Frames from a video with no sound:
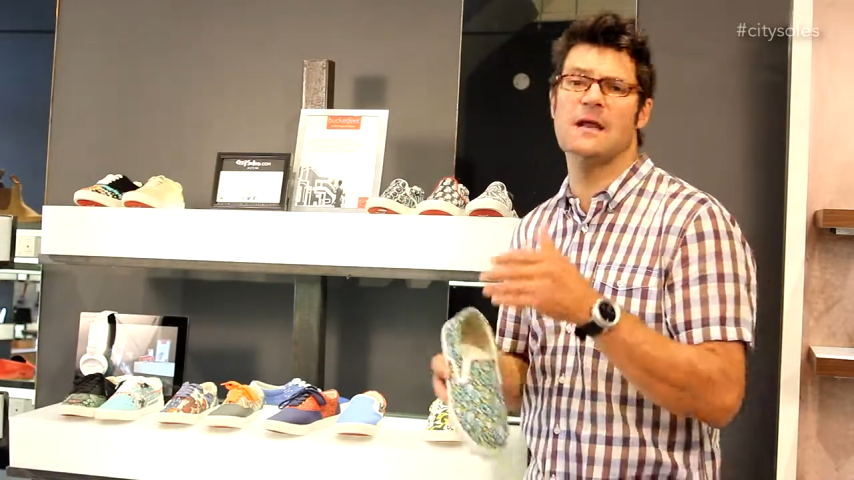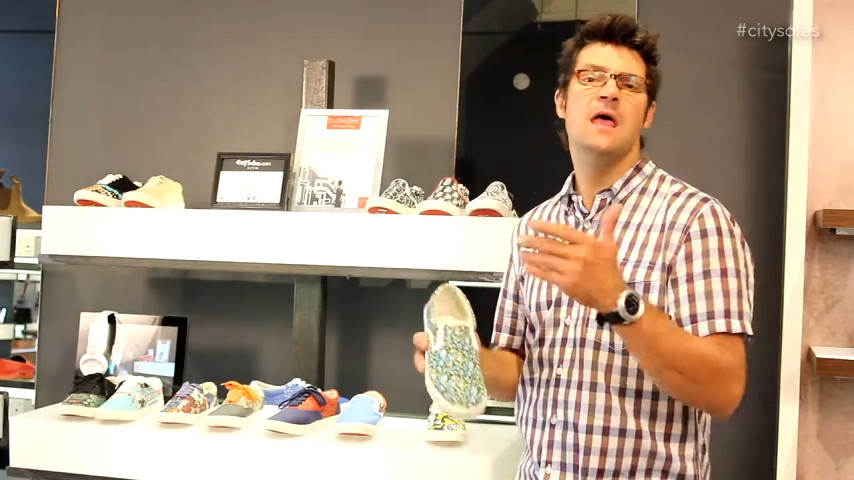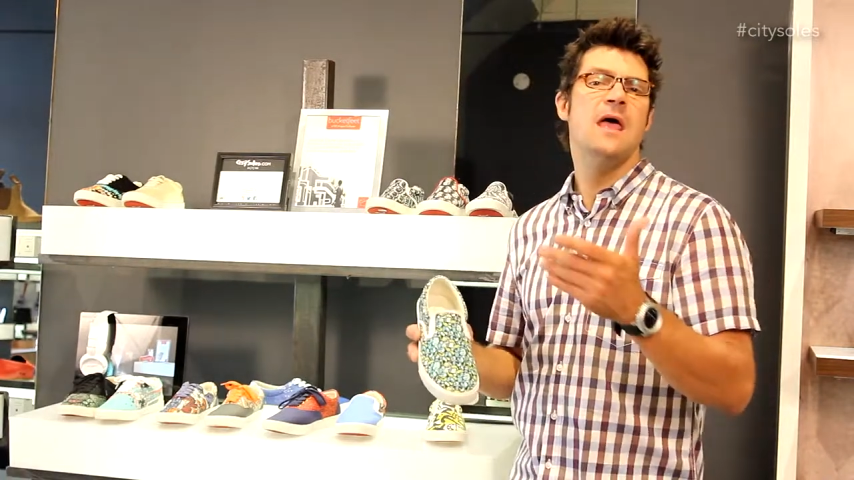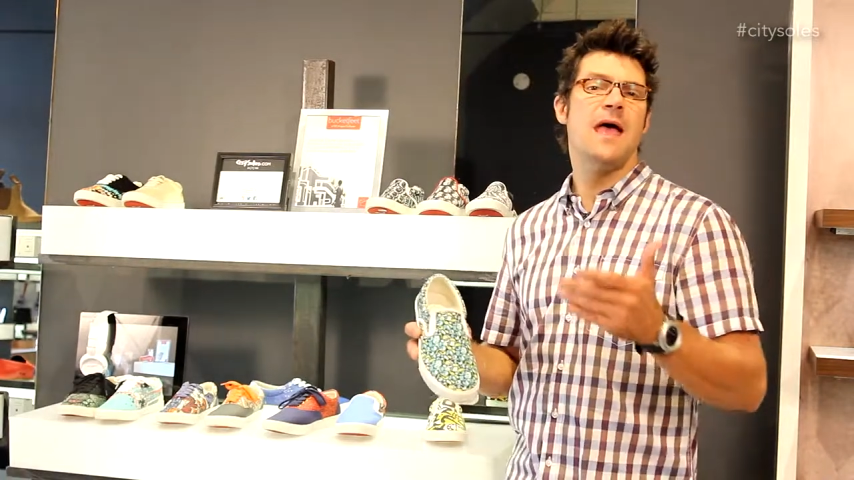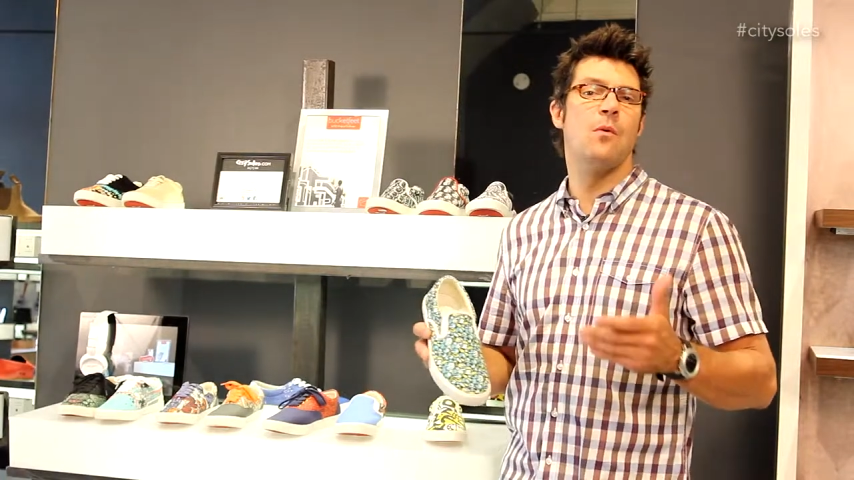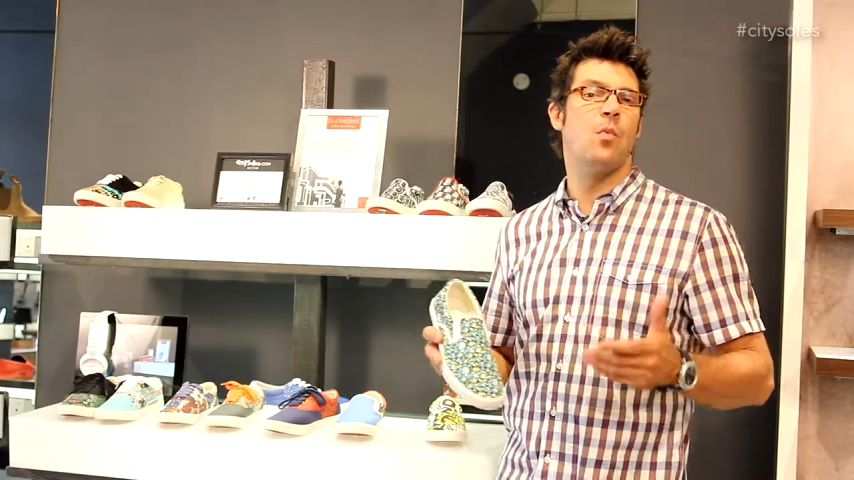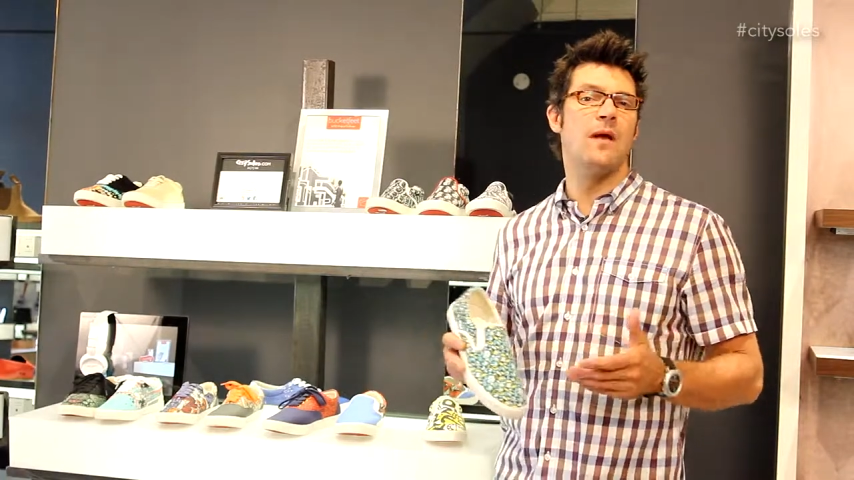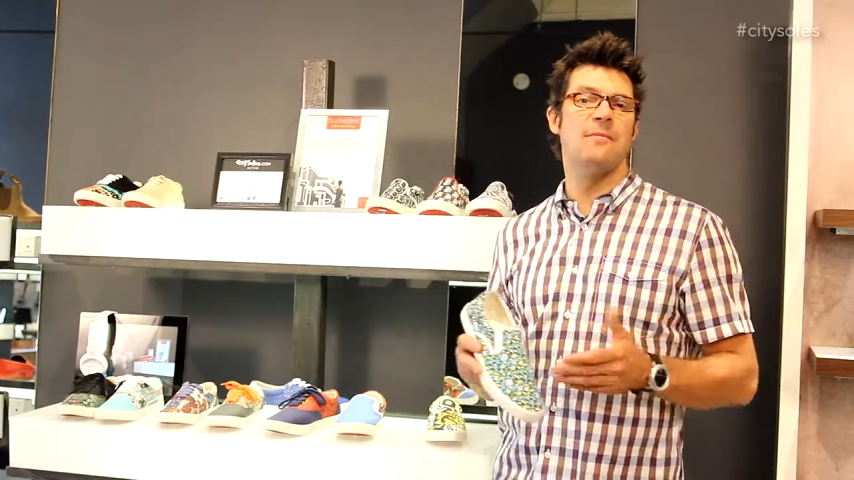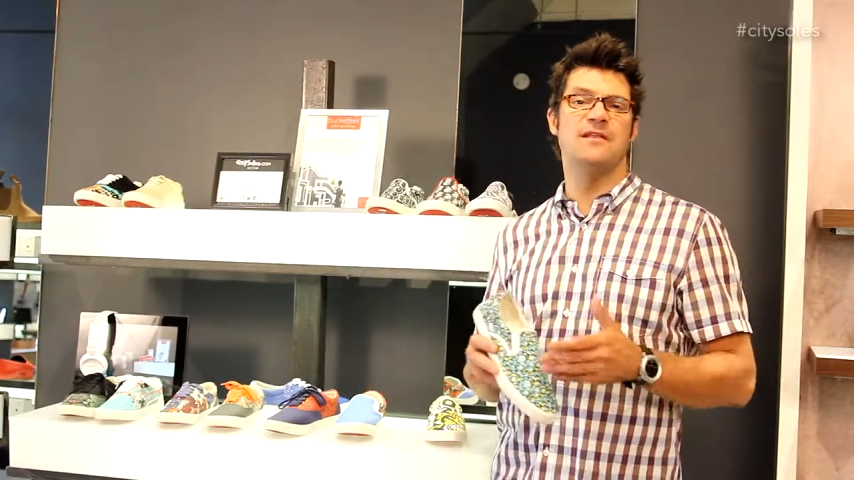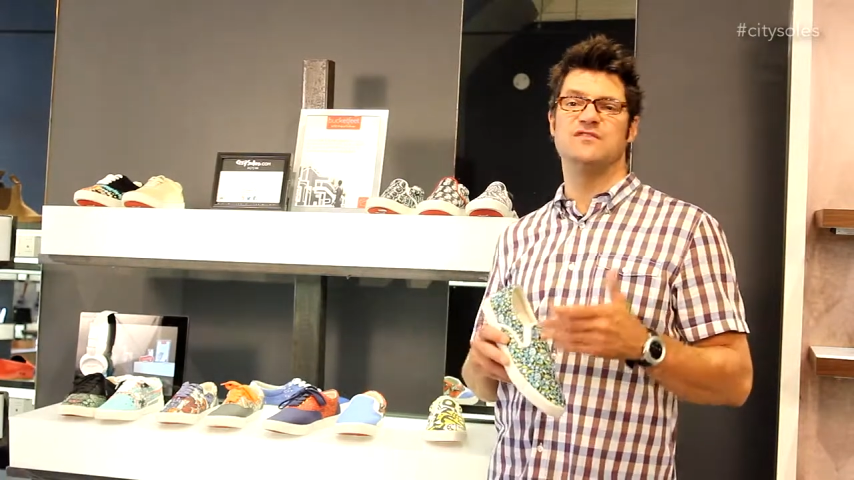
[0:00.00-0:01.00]
and
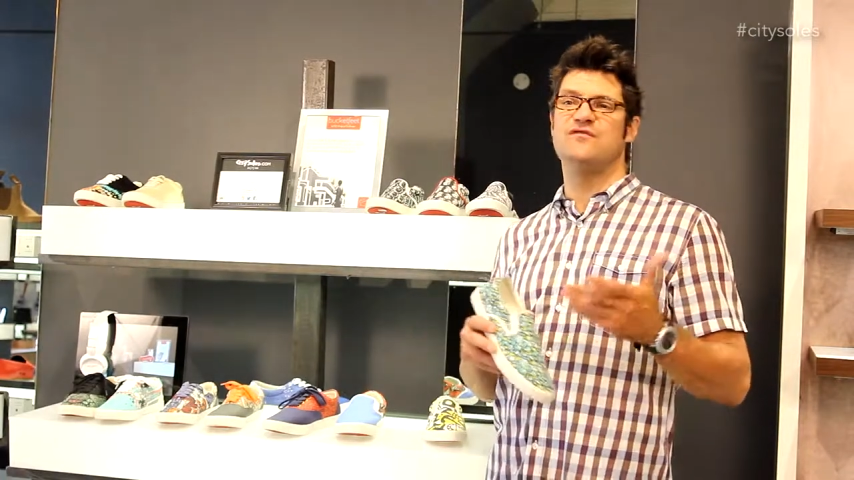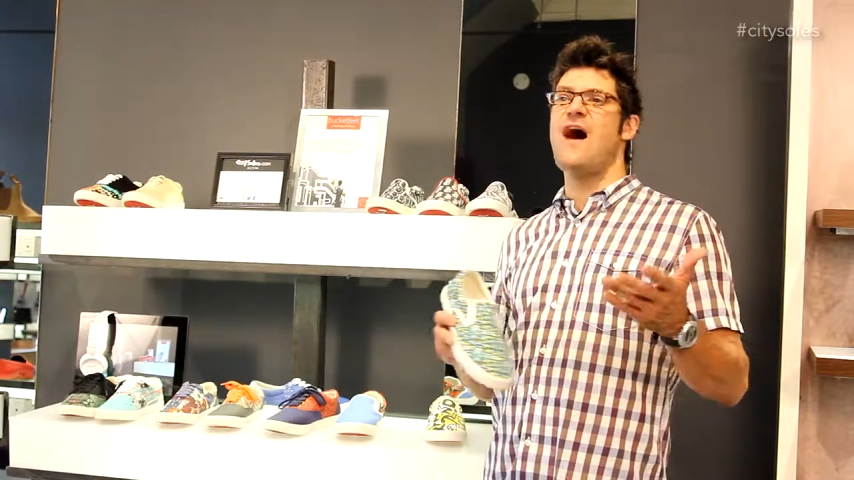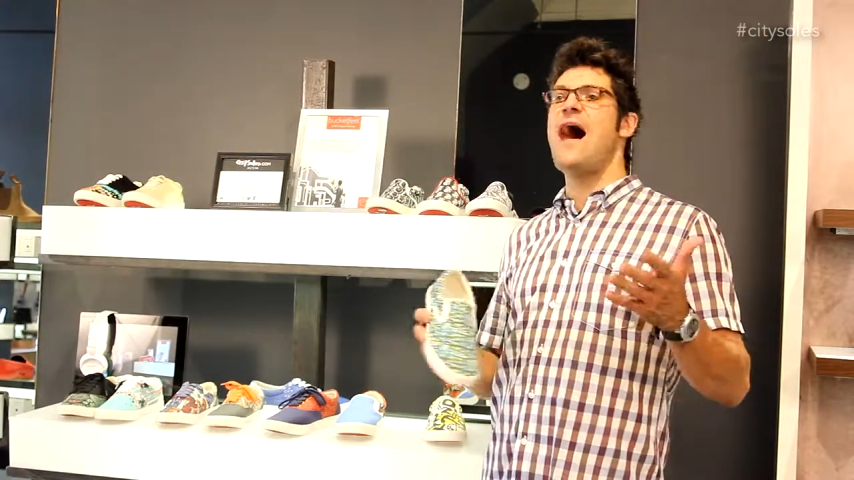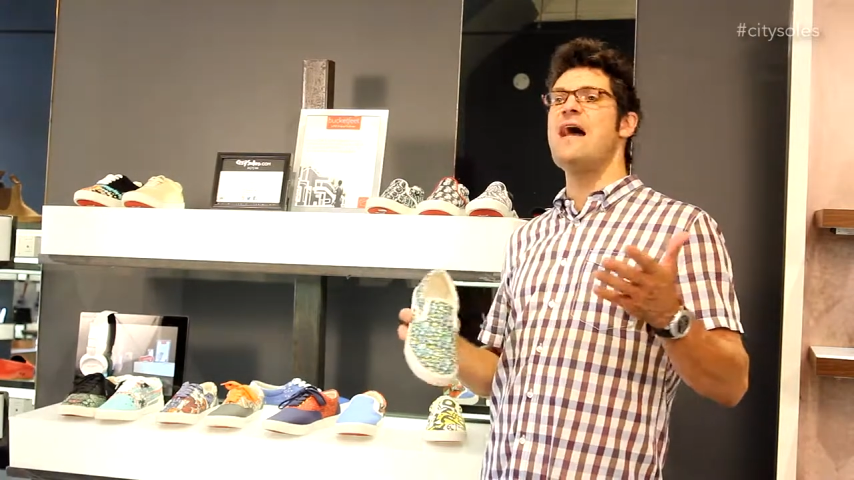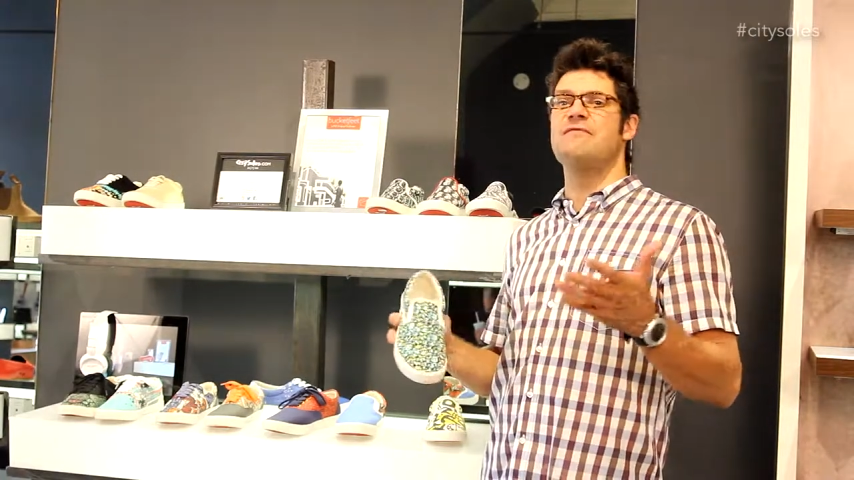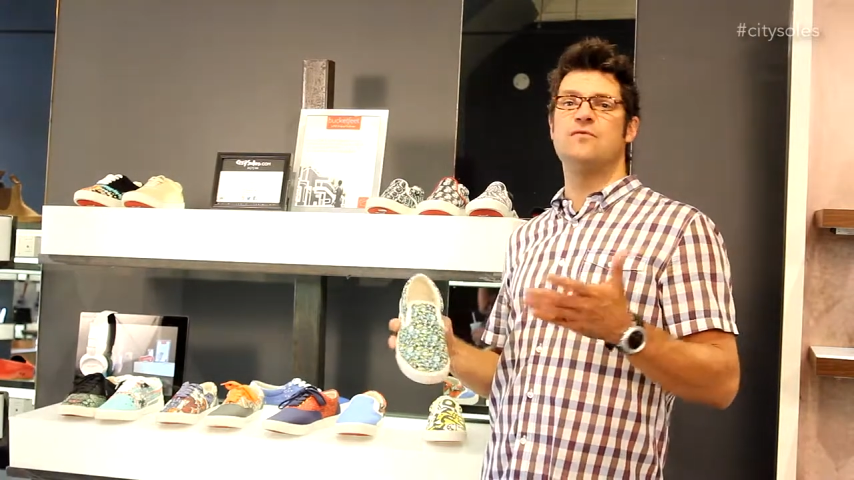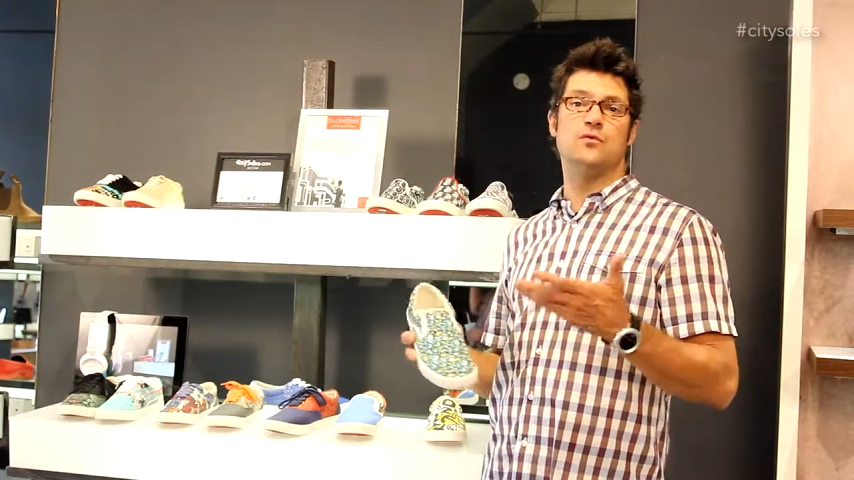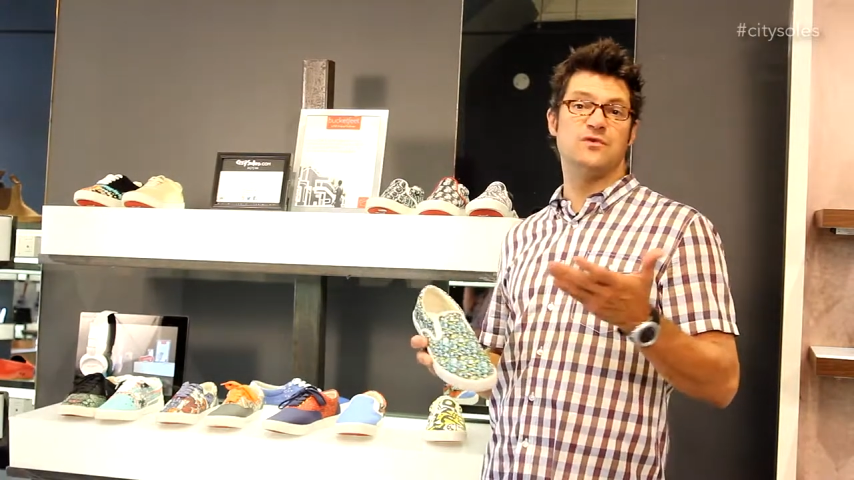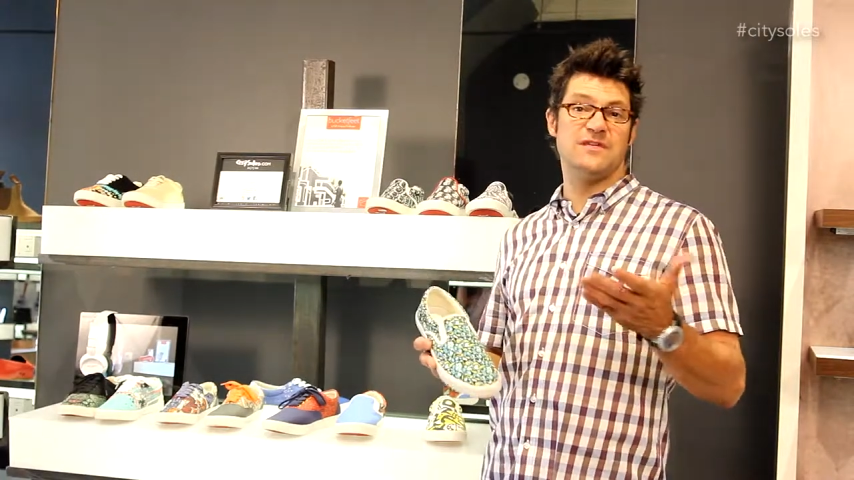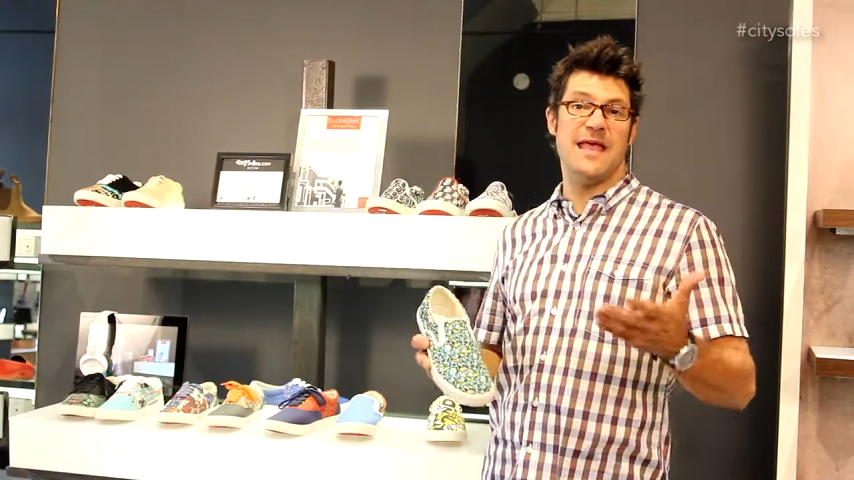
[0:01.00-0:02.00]
women's 5
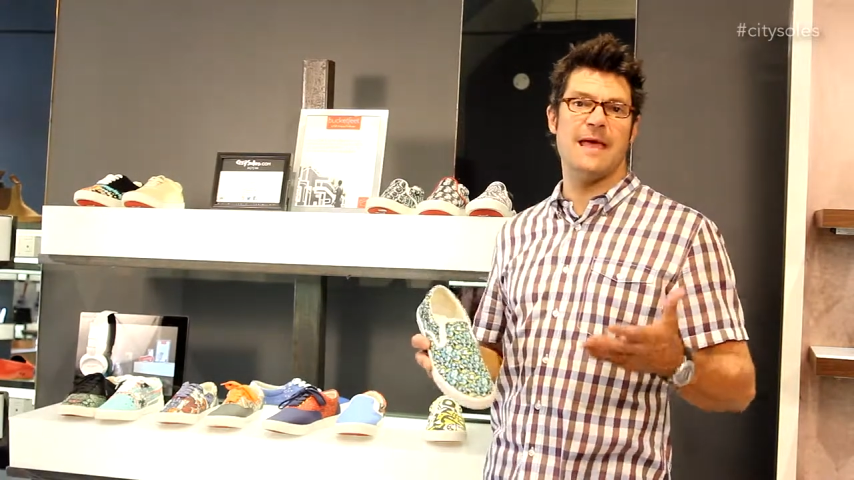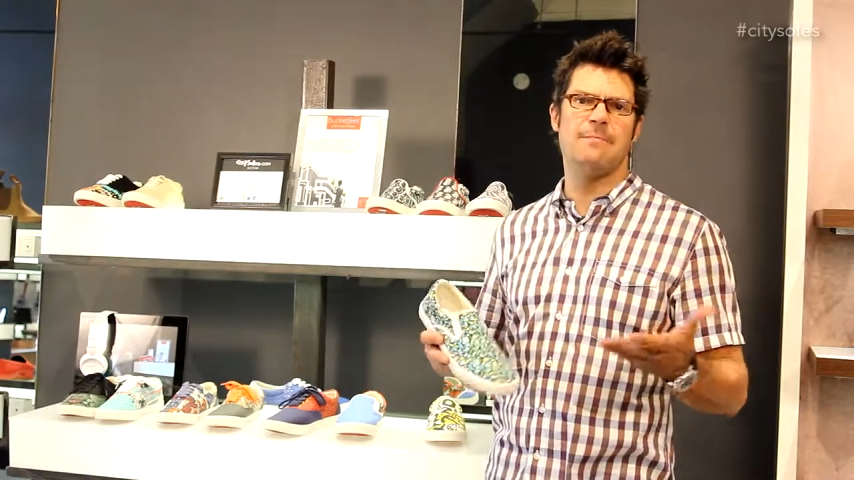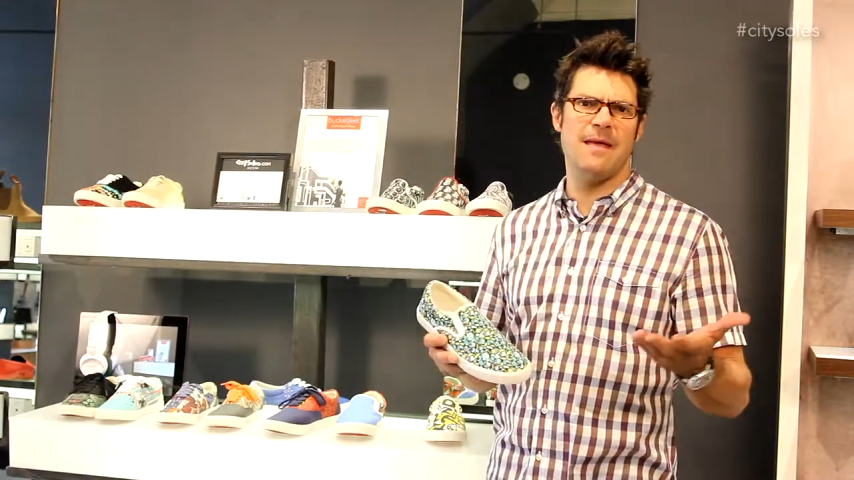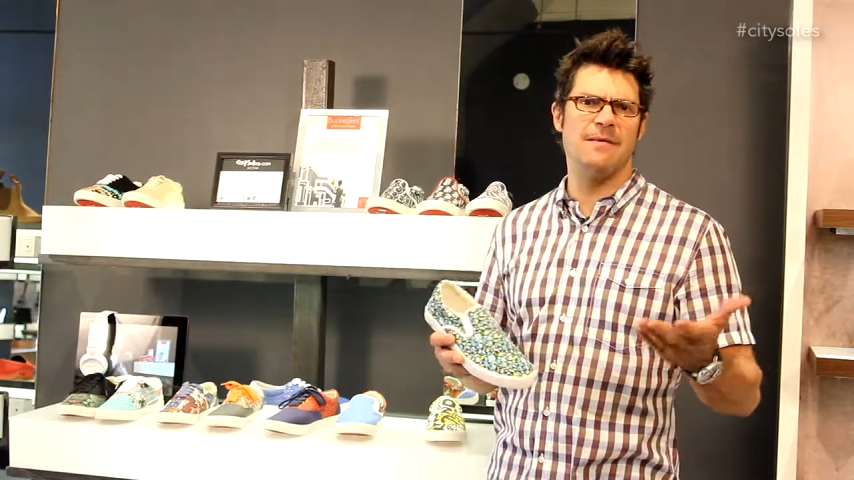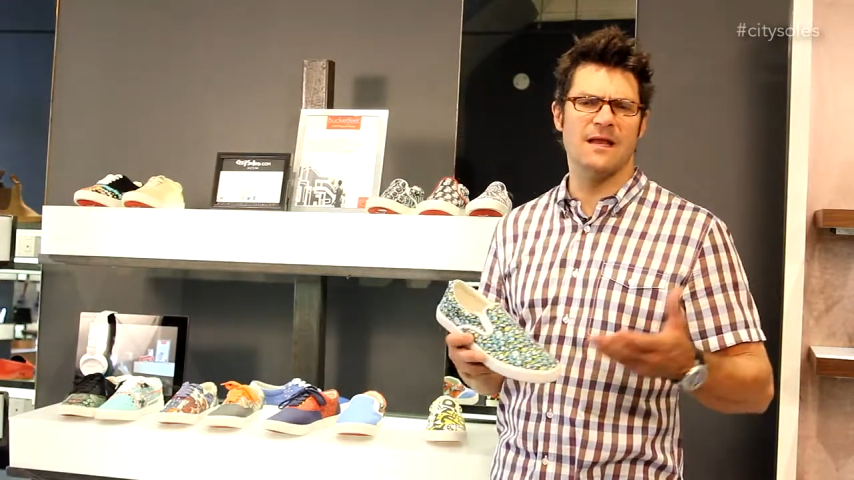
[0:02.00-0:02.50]
through 10, maybe